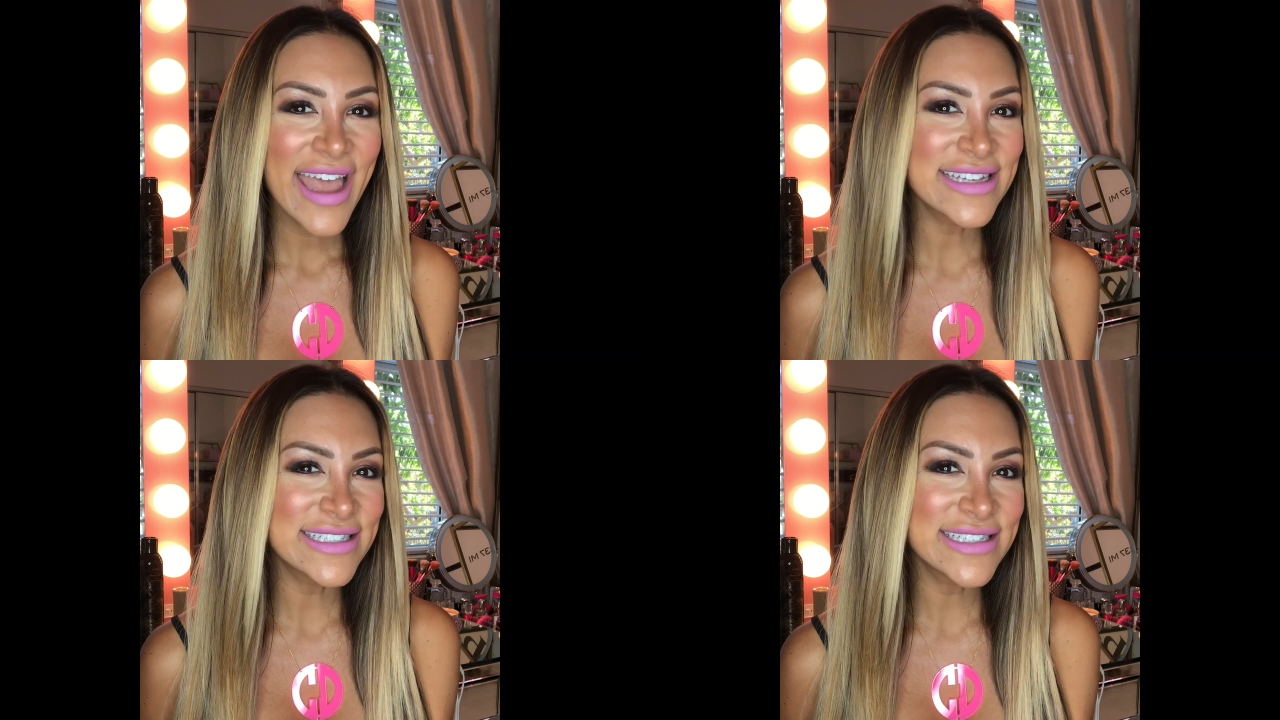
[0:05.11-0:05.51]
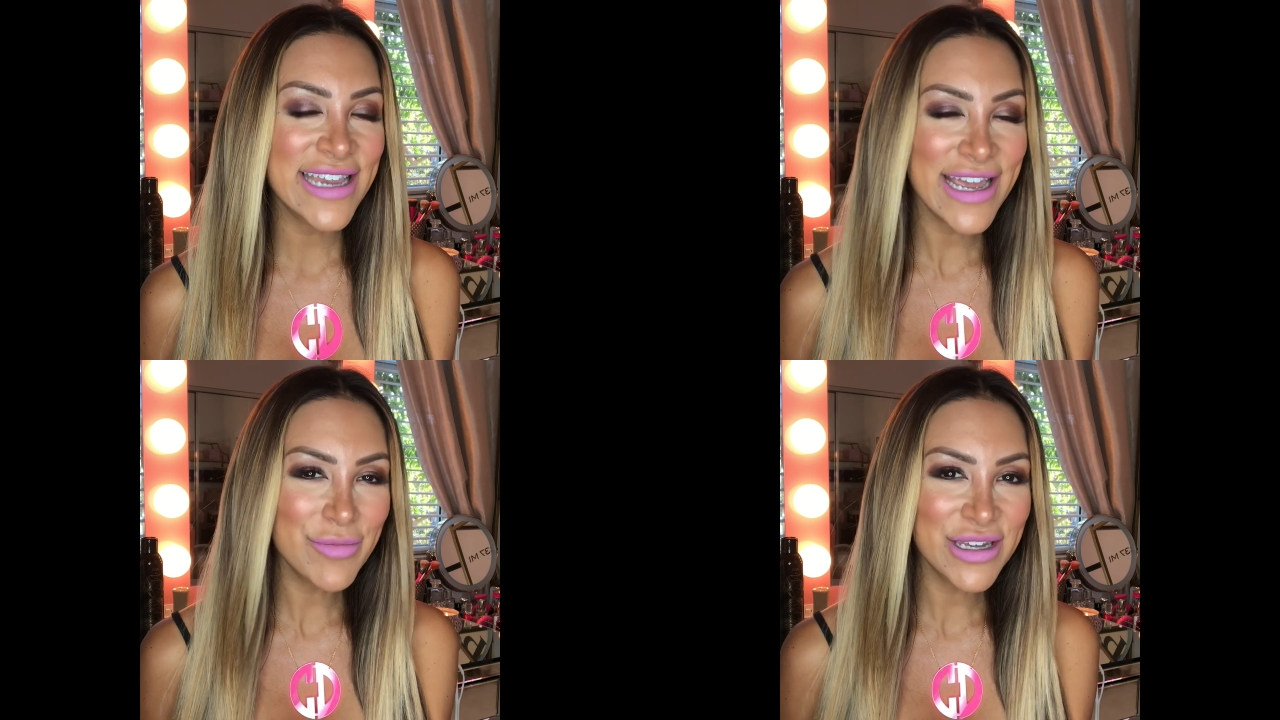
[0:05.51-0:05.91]
and
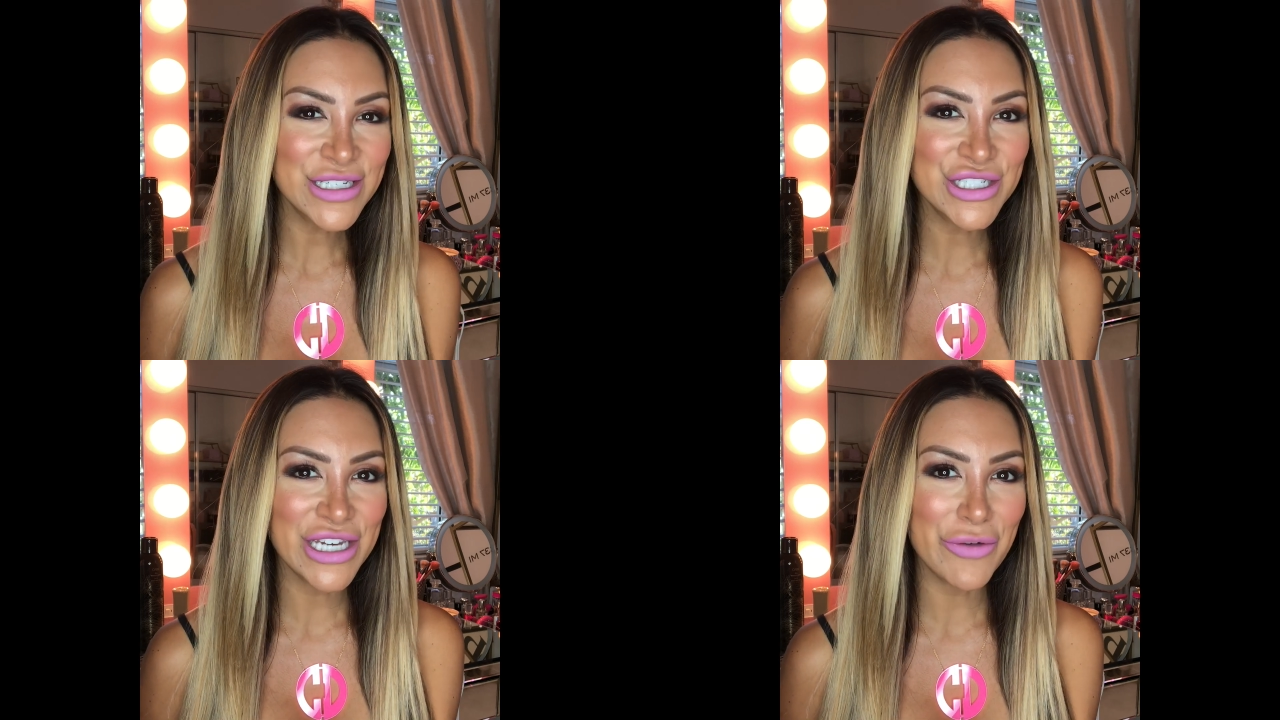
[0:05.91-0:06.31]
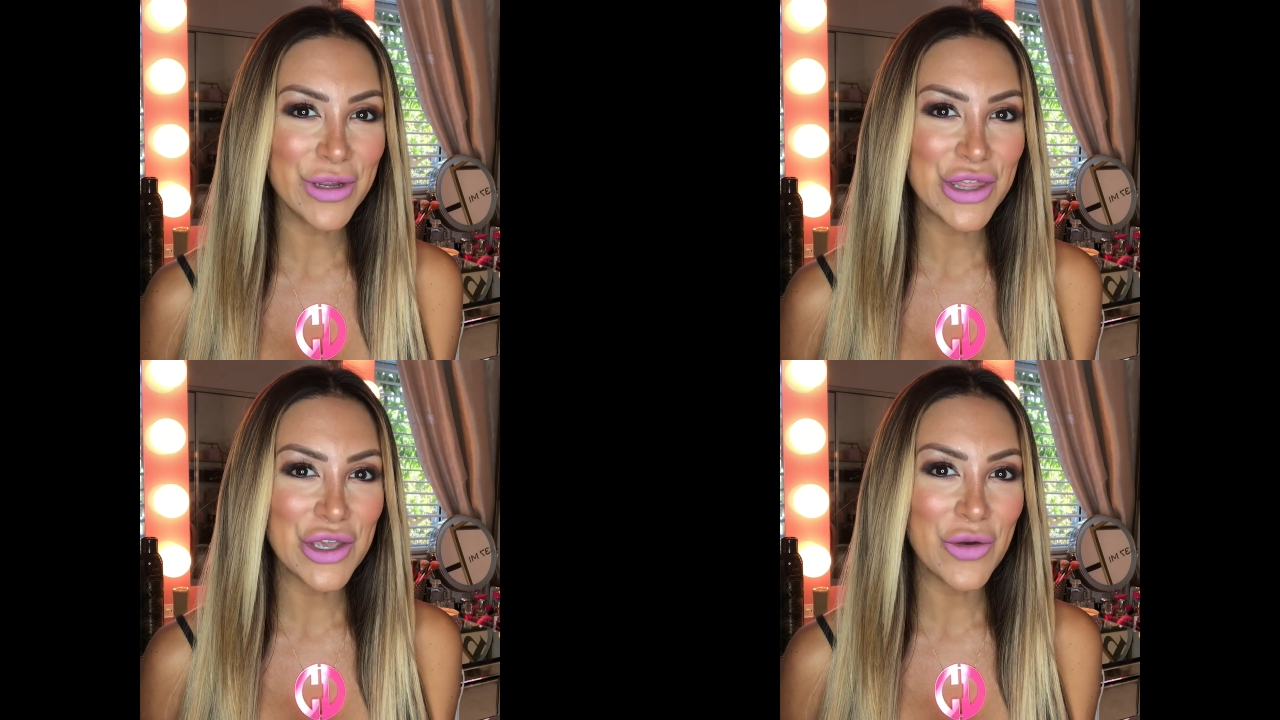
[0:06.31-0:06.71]
today I'm going to share
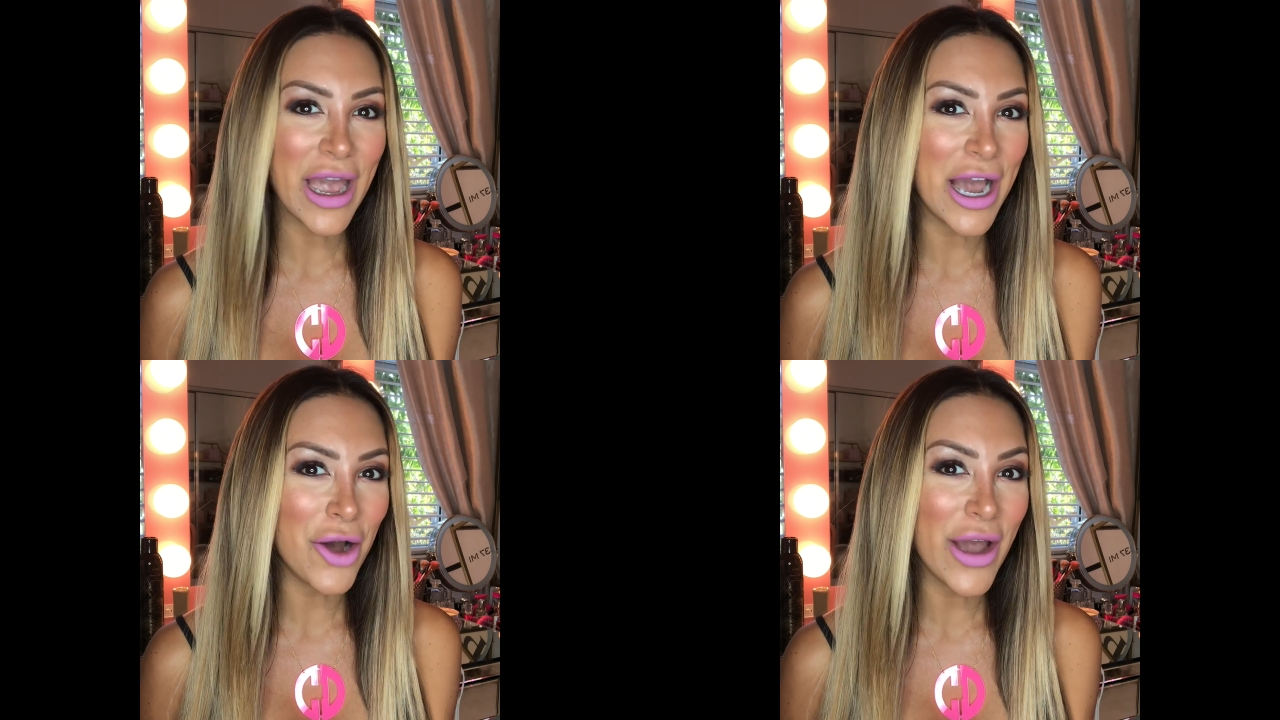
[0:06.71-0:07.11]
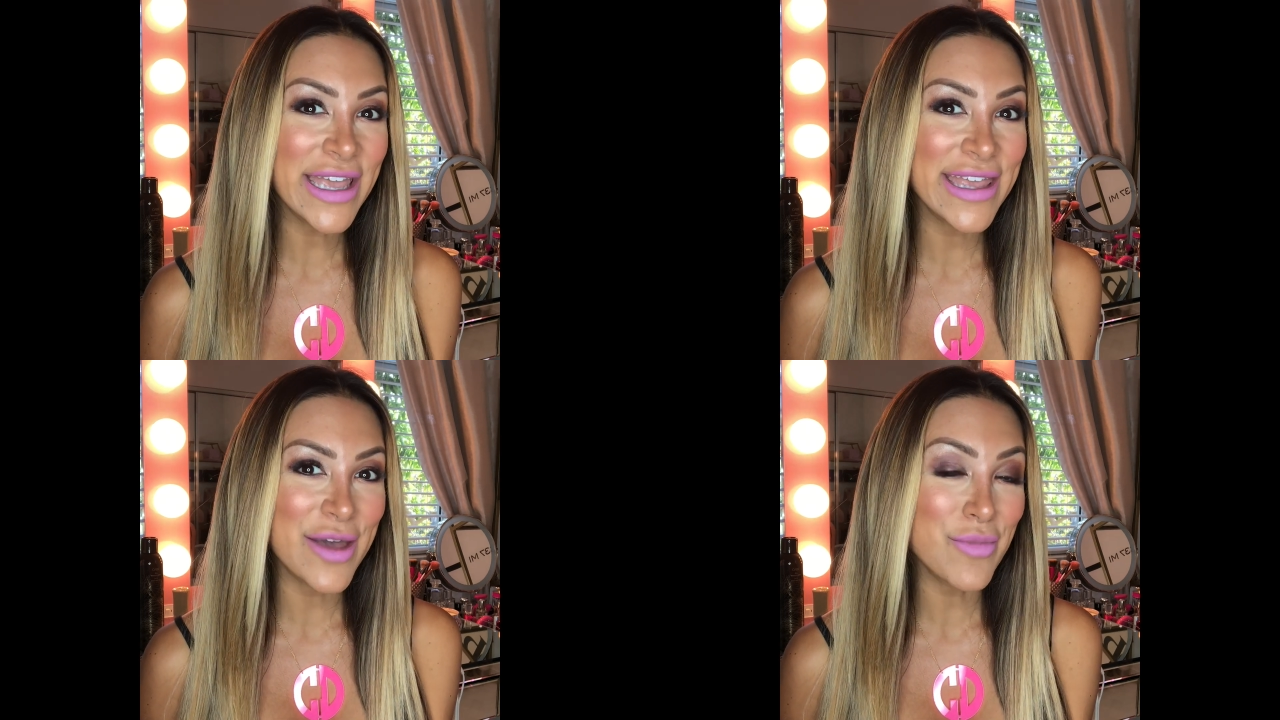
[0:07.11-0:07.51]
with you how
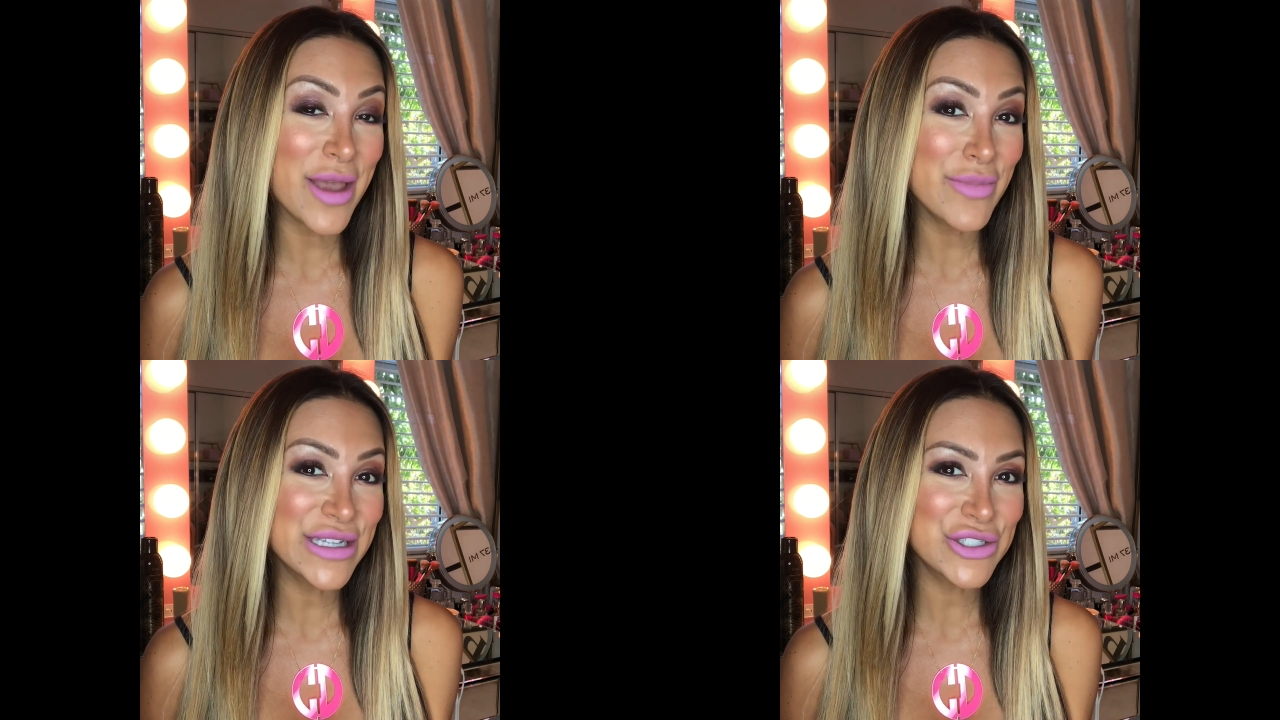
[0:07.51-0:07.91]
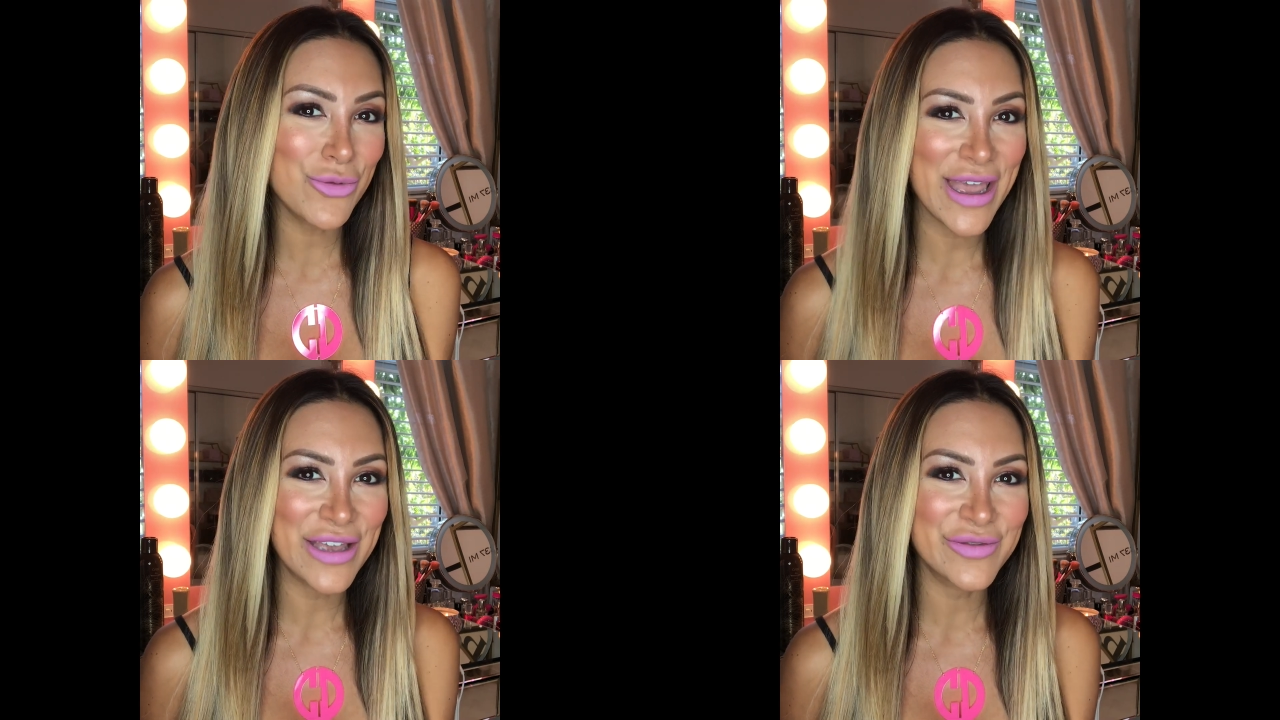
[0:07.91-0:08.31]
I get my beach
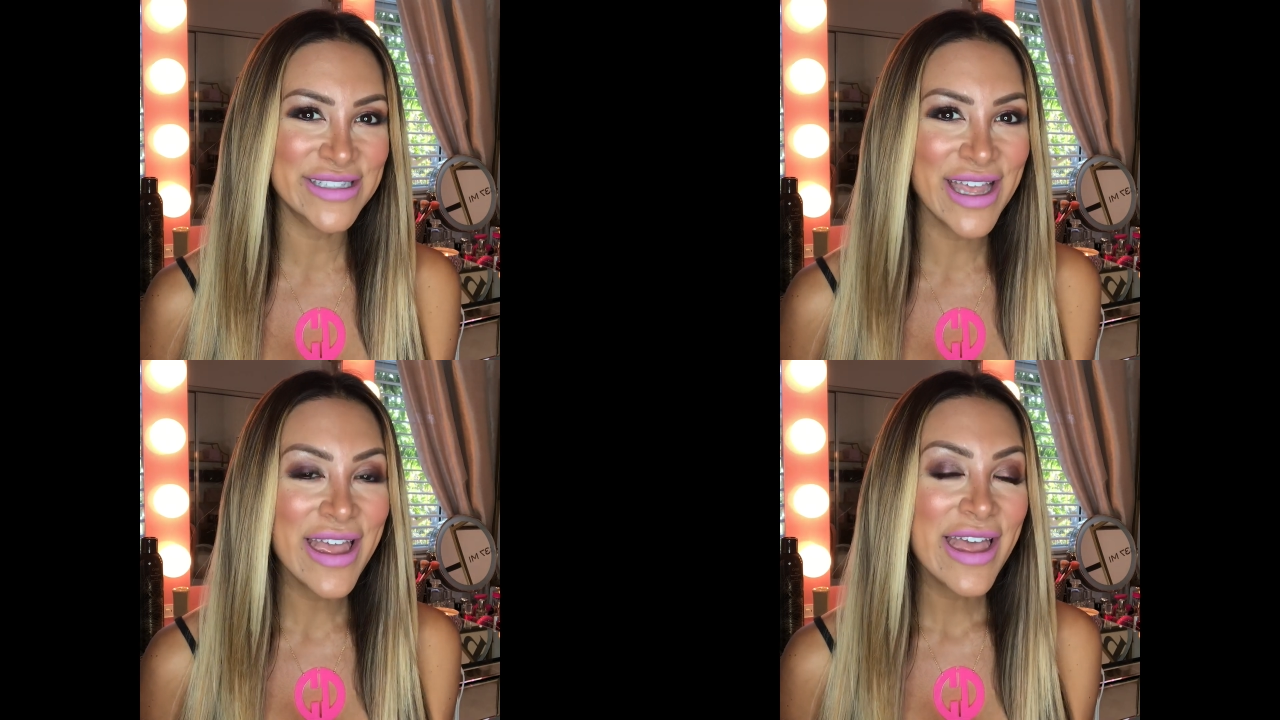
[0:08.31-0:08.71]
waves.